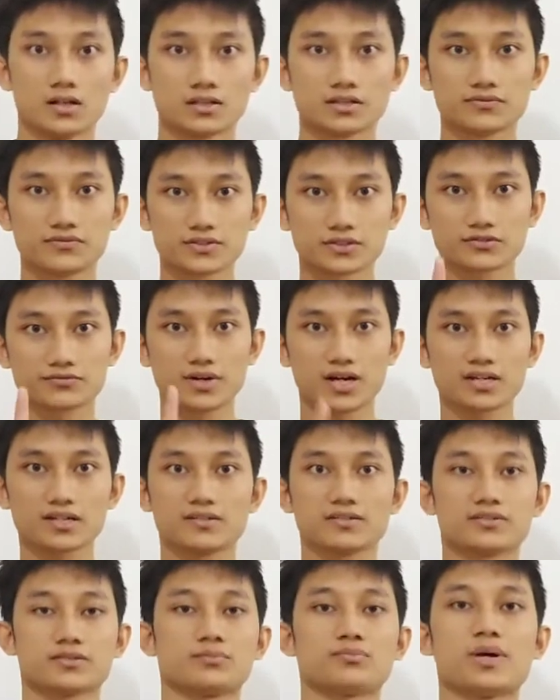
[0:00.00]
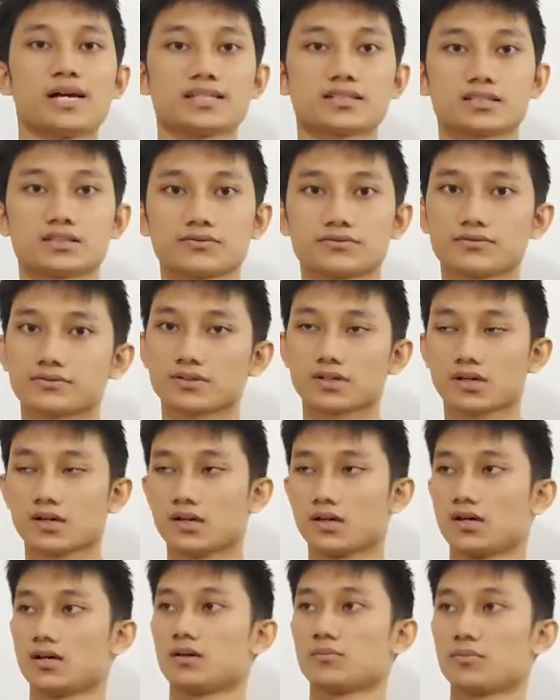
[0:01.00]
The first one is passive.
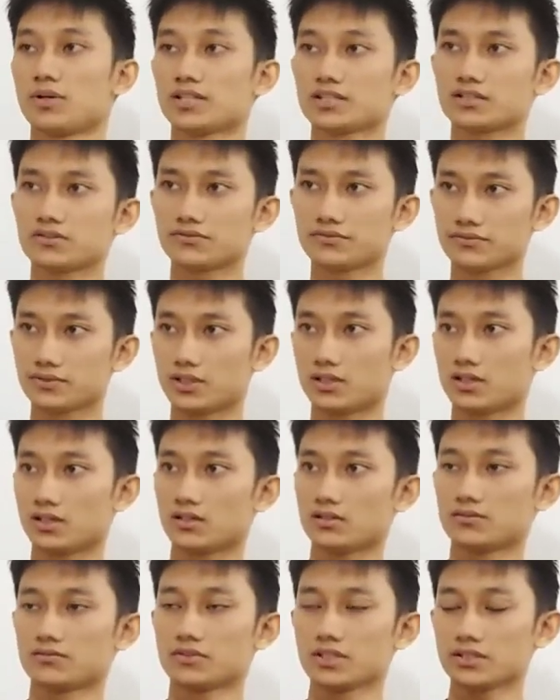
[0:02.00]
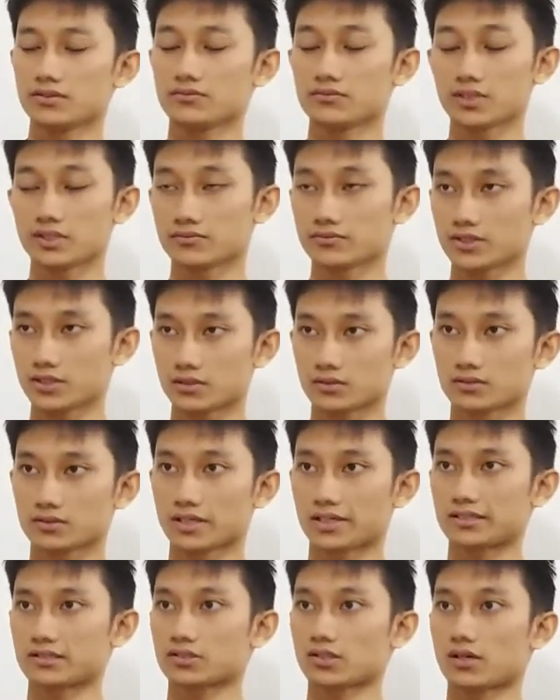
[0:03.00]
Passive, we don't
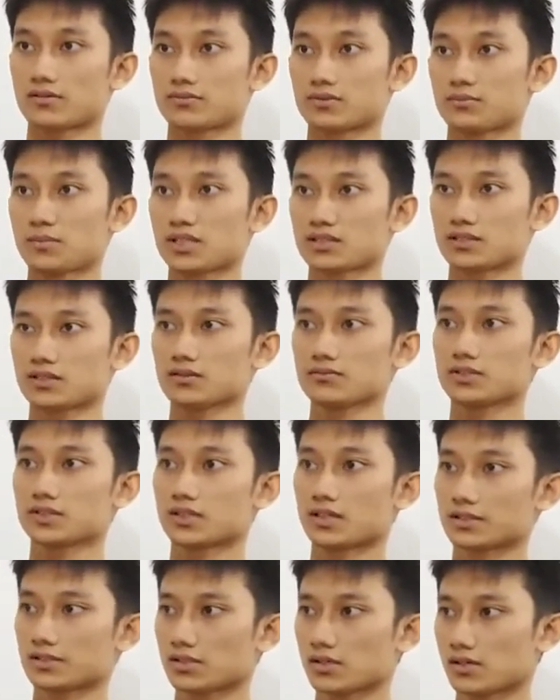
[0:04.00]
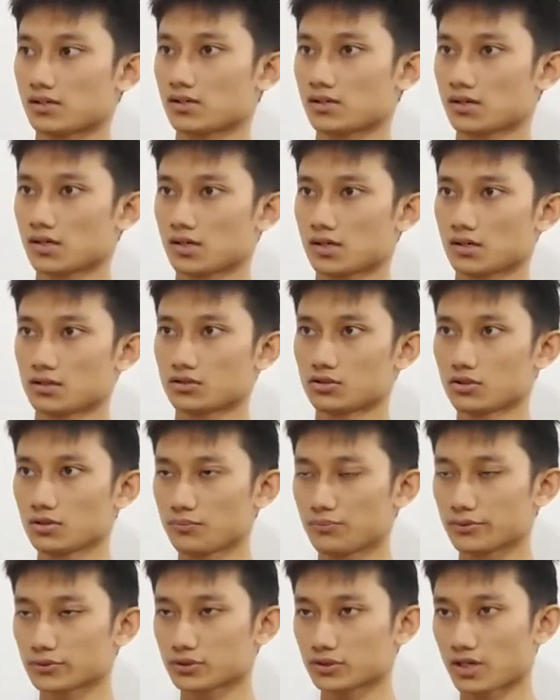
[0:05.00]
tense our muscle. We just
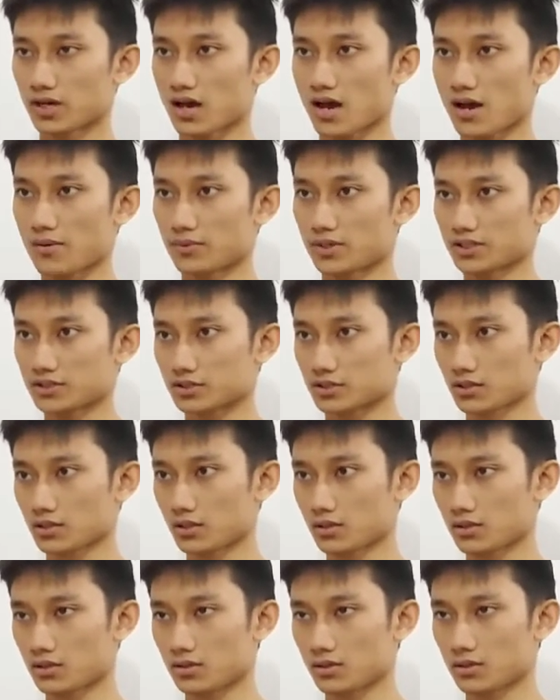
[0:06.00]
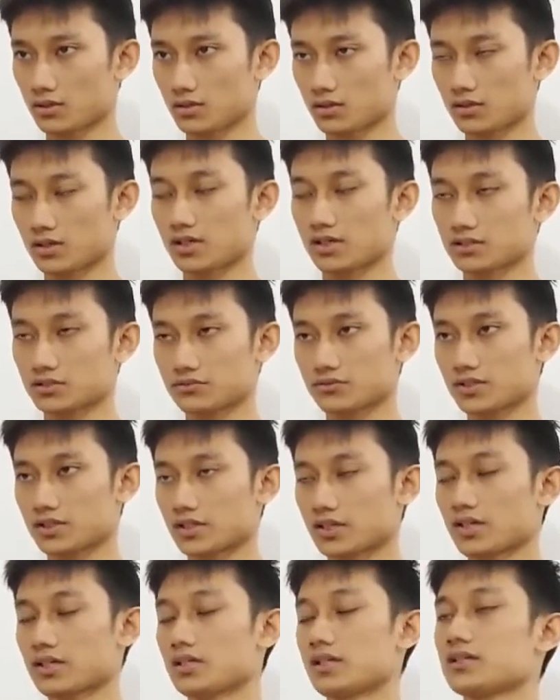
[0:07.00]
do push-up as slow as we
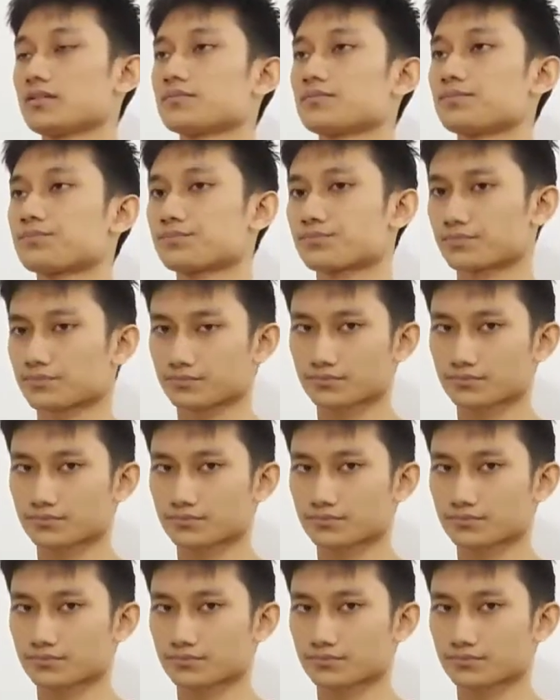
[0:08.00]
can, and